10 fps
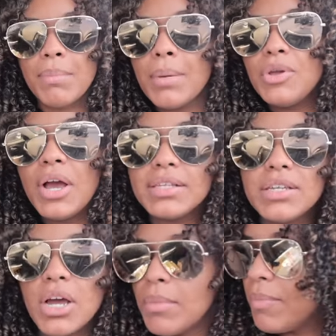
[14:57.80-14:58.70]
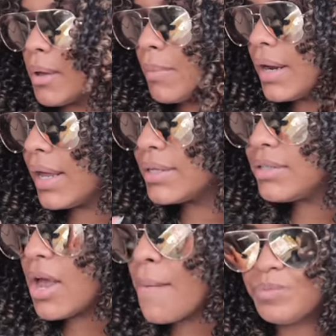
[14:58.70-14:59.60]
maybe you guys can help me pick my next
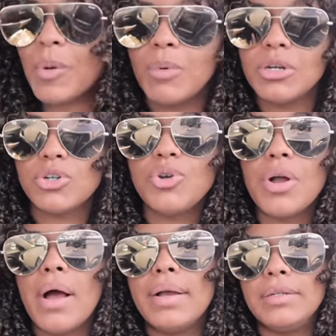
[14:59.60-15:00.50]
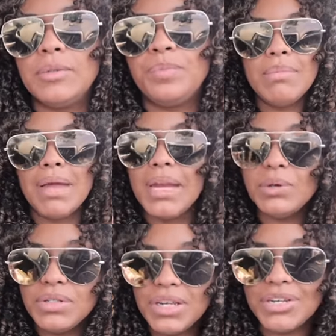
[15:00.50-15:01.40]
set. I'm going to show you guys my
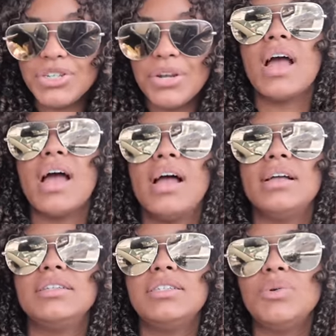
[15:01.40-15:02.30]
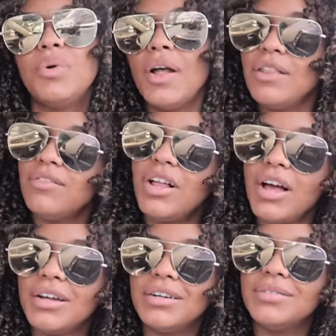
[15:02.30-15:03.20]
nail station, and we'll end the
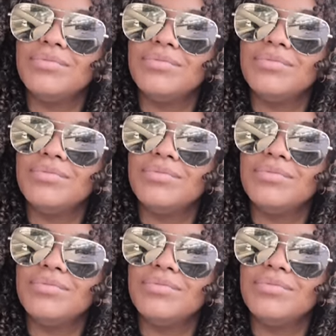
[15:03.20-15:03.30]
vlog.